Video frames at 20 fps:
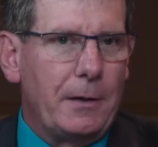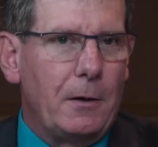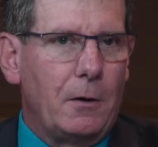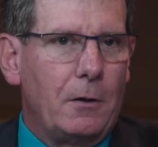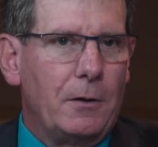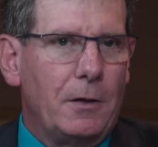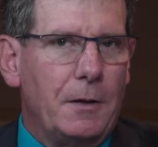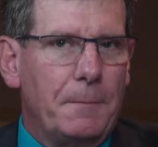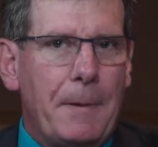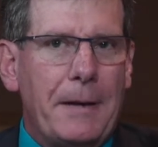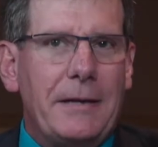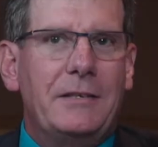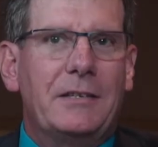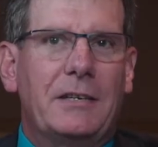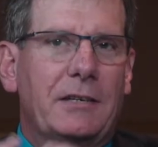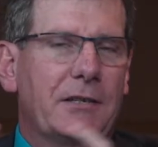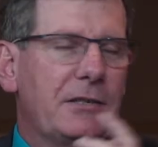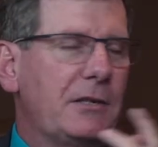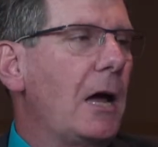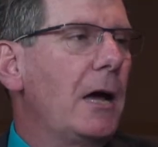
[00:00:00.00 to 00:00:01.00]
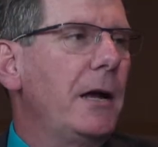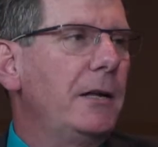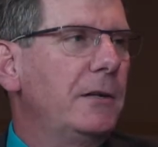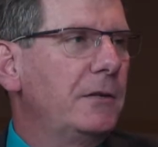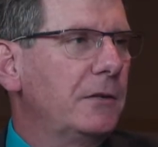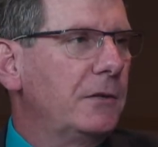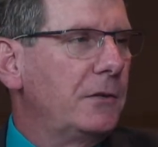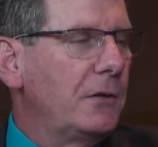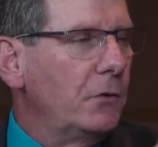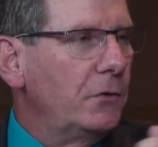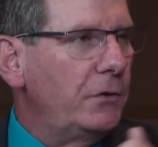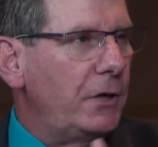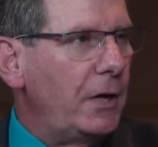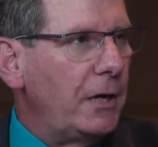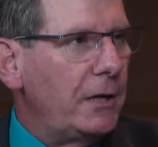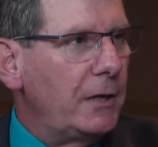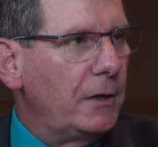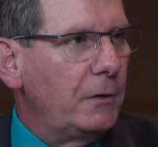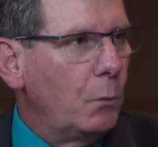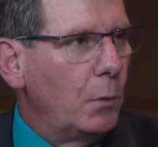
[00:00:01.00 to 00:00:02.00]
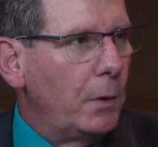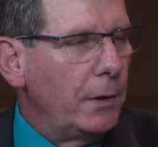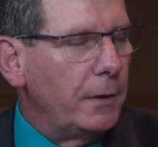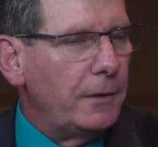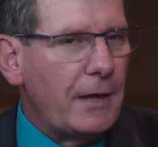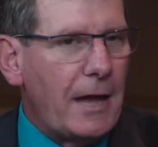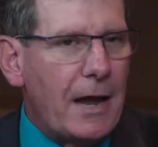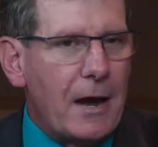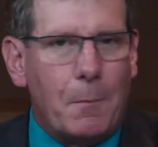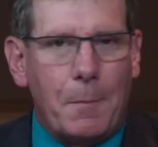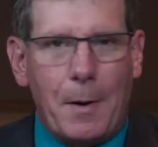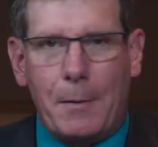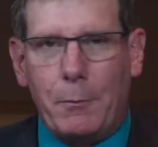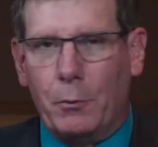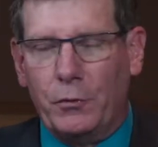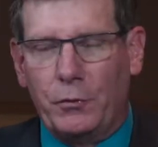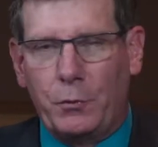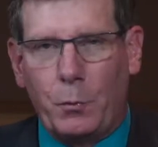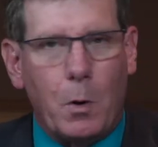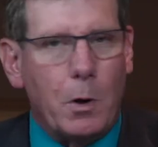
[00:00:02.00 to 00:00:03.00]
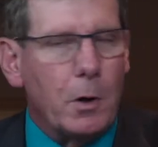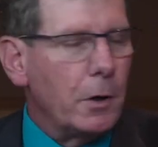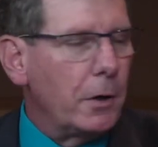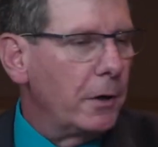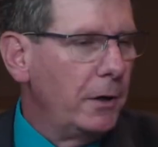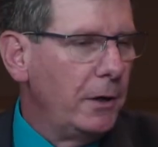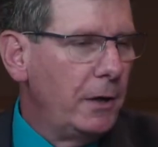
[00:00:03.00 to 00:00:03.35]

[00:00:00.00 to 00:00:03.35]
on the basic science associated with how bubbles work.